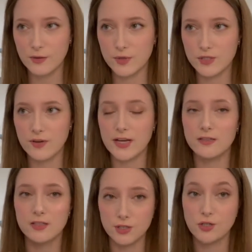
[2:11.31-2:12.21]
which have had
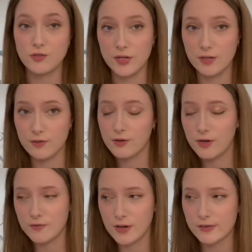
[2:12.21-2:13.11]
this new strain of the
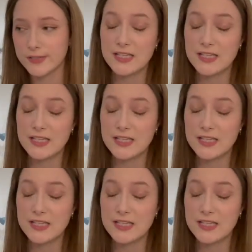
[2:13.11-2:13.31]
coronavirus.